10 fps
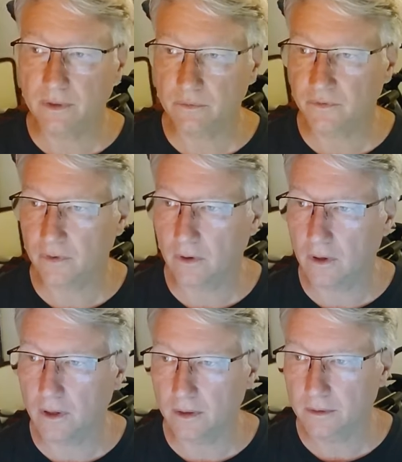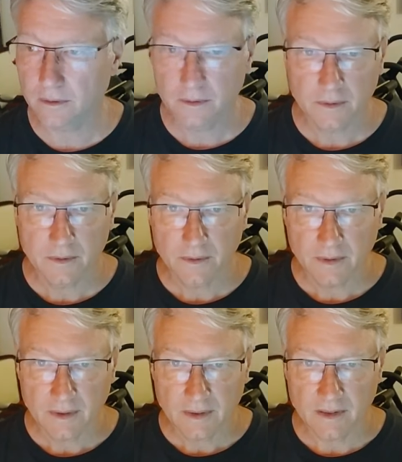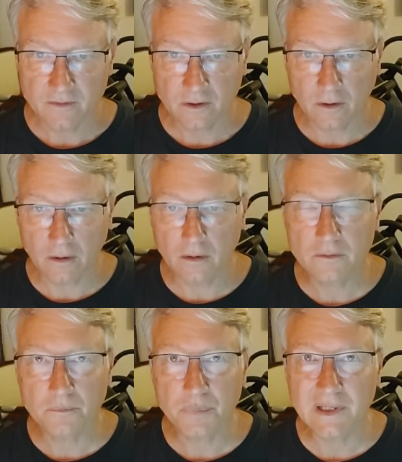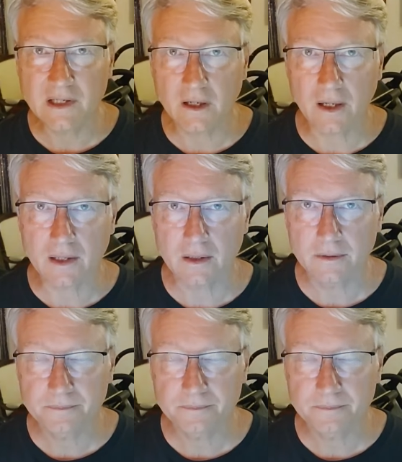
That was hard. It's called Peacock.